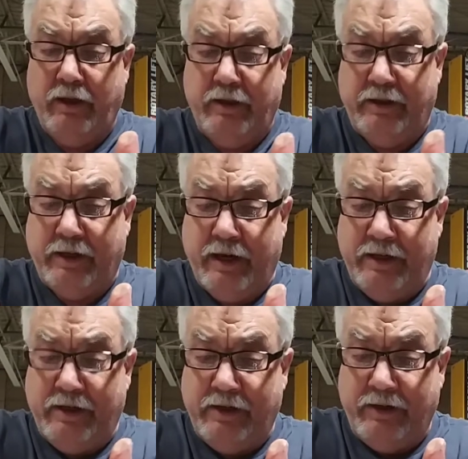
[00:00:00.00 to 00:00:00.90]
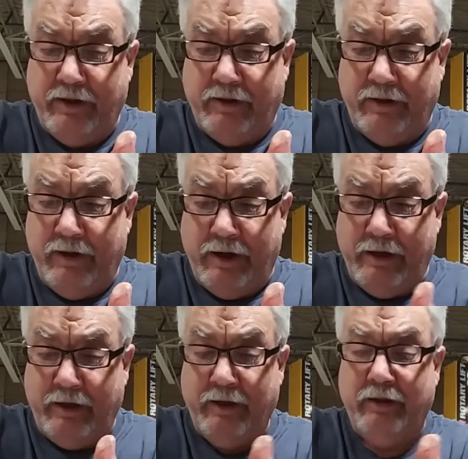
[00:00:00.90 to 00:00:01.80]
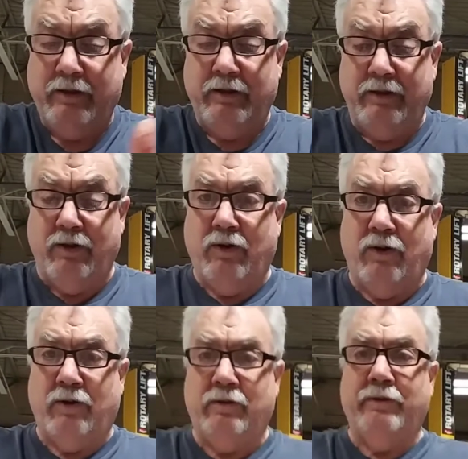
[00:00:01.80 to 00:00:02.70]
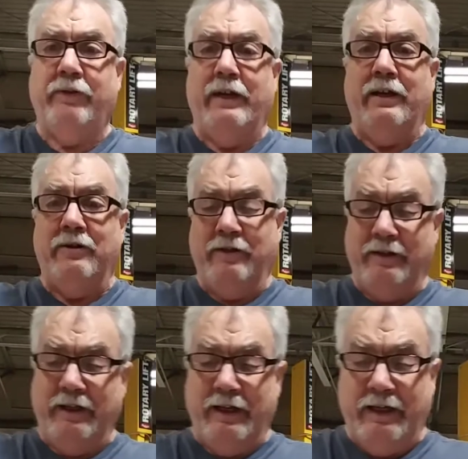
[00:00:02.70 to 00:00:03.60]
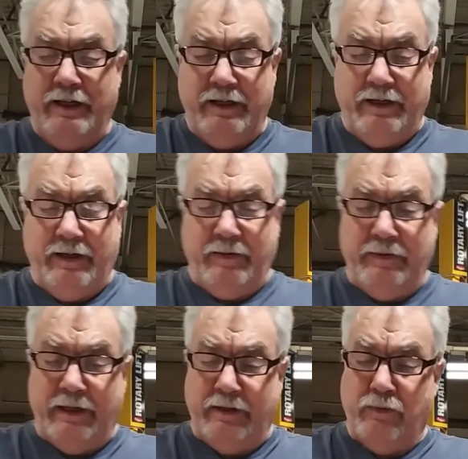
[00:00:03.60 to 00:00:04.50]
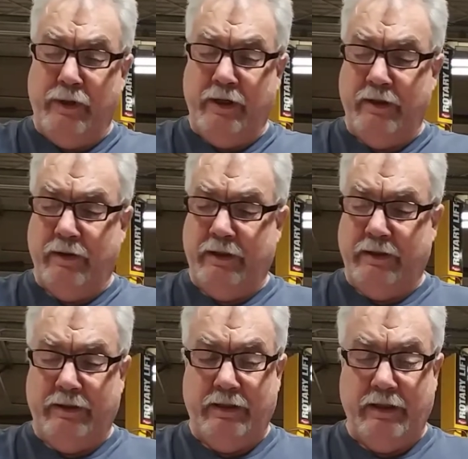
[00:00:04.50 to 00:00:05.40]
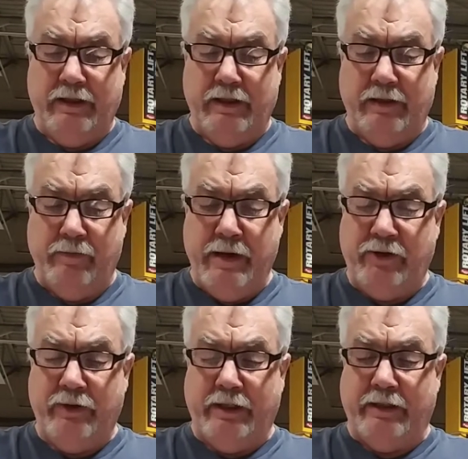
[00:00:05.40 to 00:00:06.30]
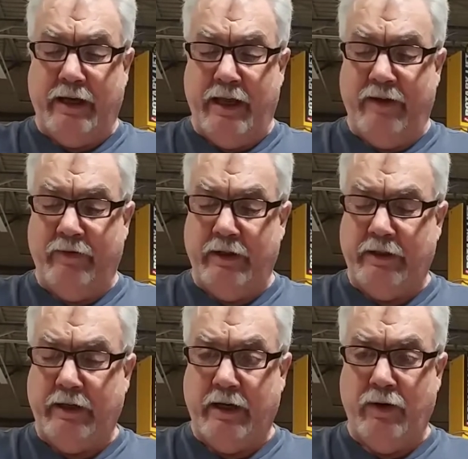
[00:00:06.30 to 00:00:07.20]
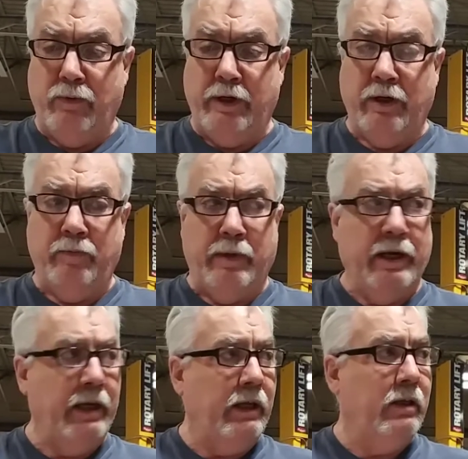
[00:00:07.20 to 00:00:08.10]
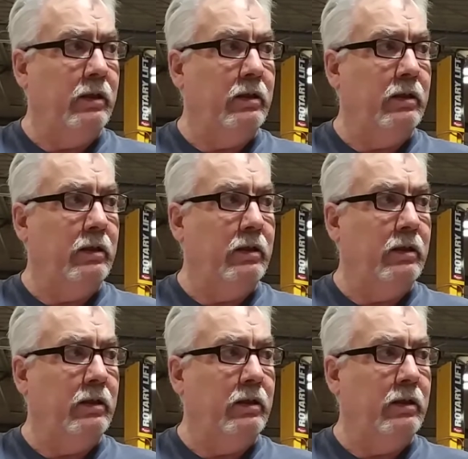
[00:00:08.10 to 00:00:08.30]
the sizes are not all there. Now the metric side of it is kind of weird. My